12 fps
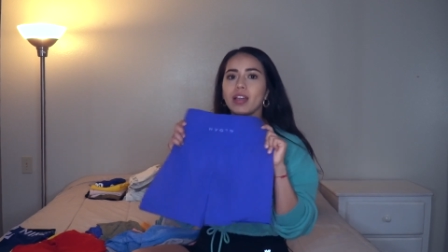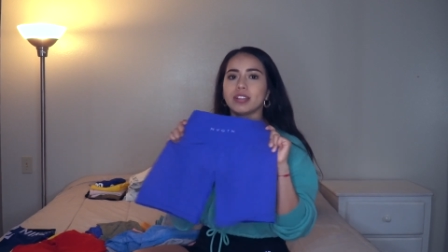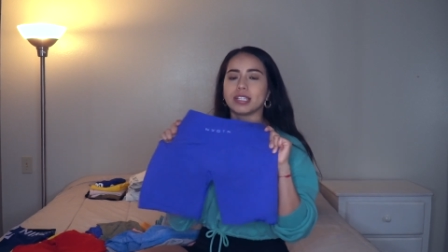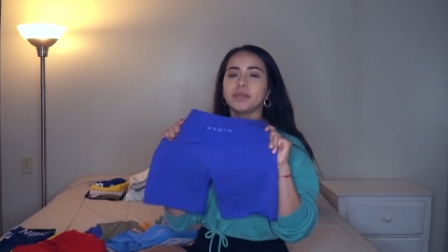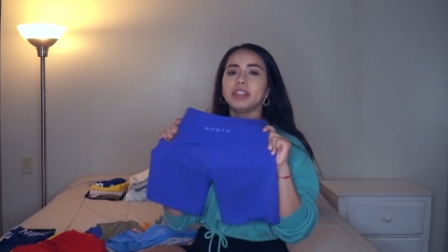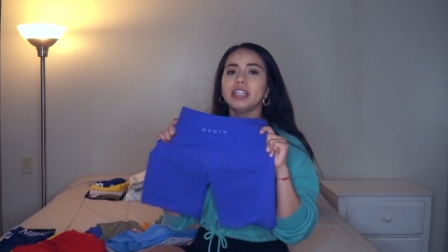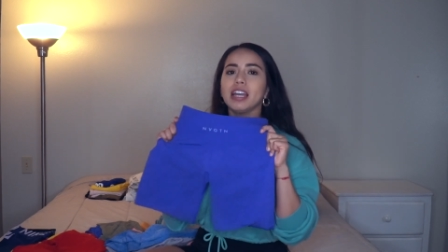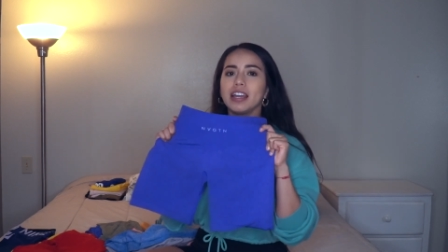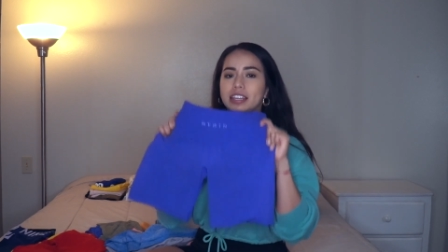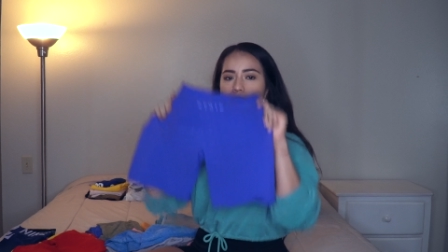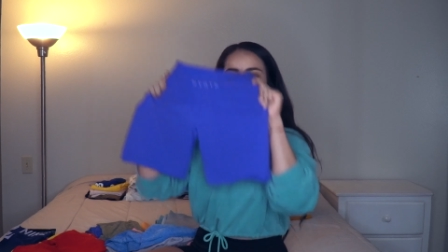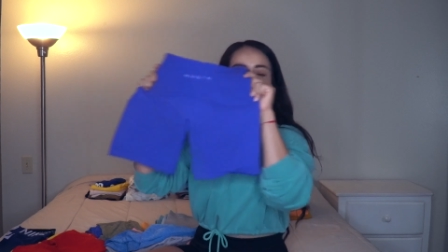something,
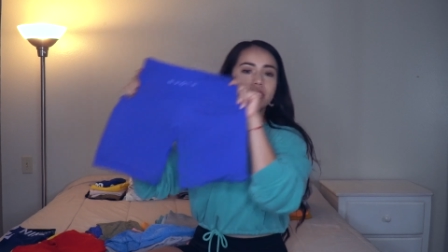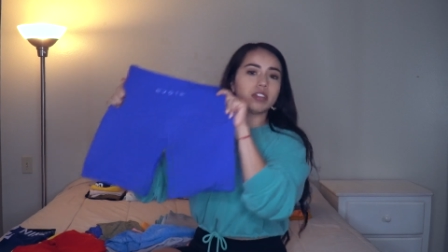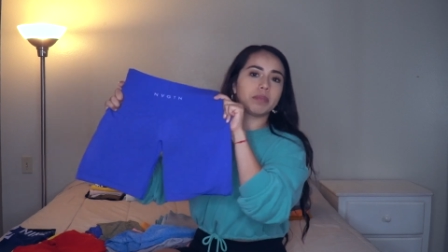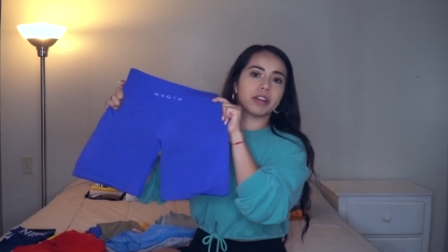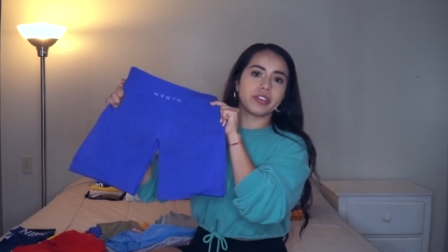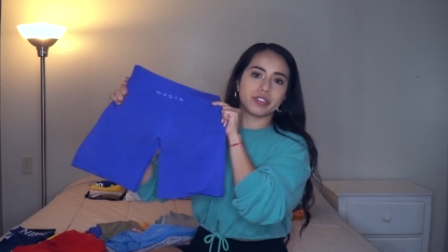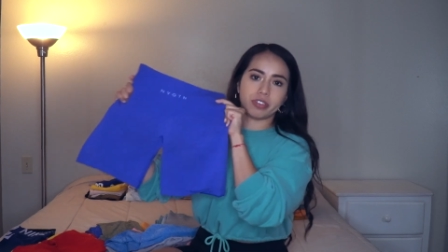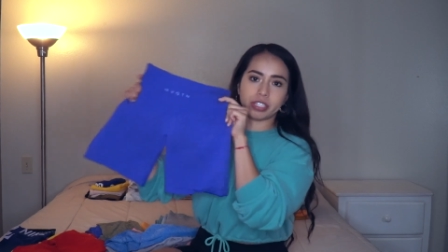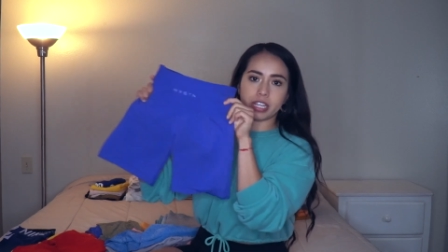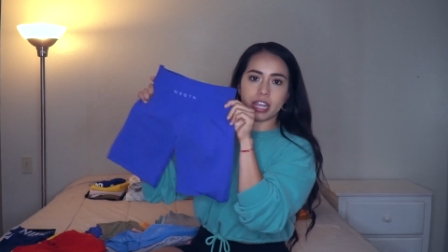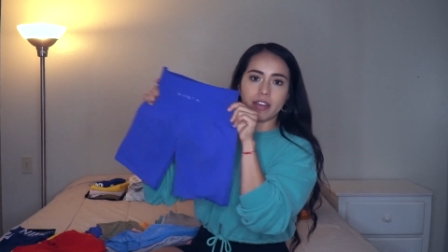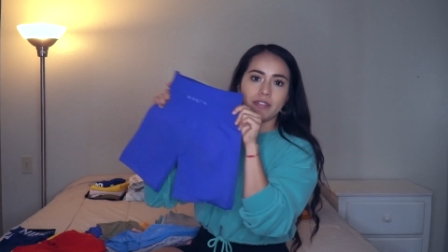I, this is the only pair of shorts
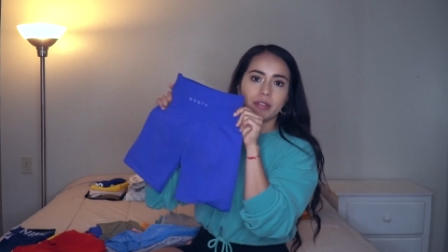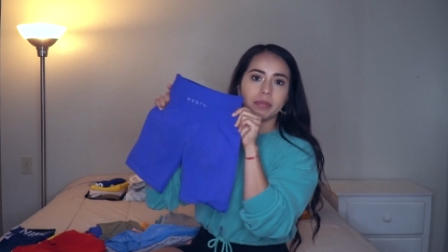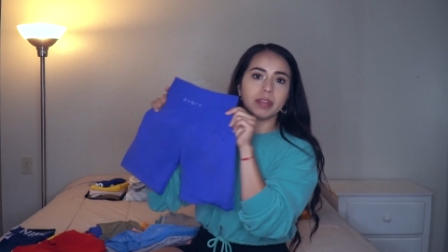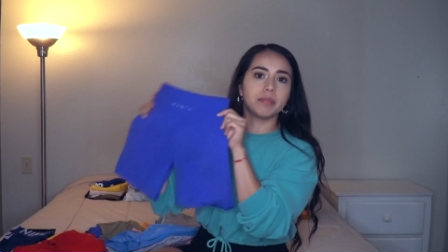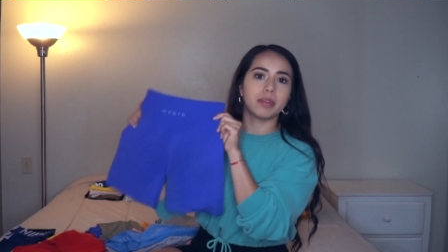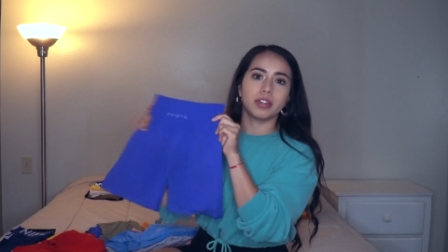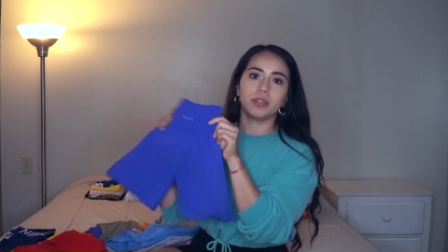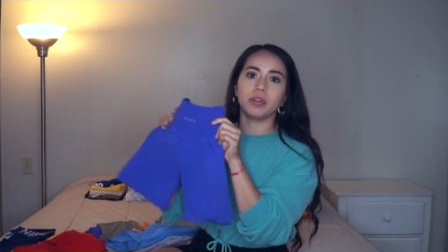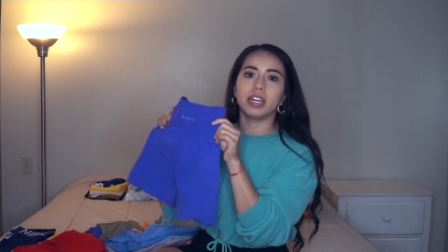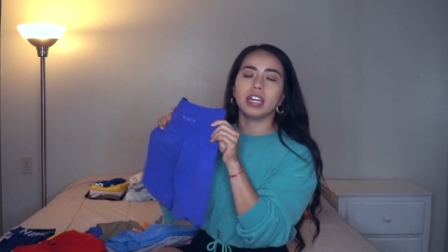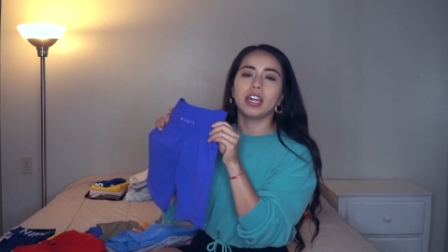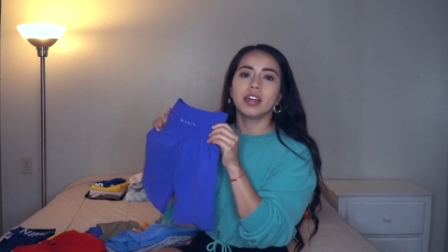I have from them, by the
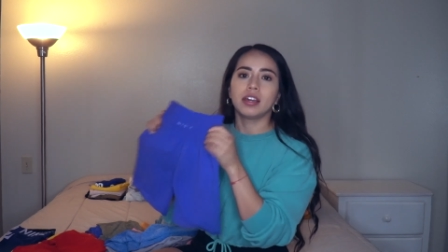way.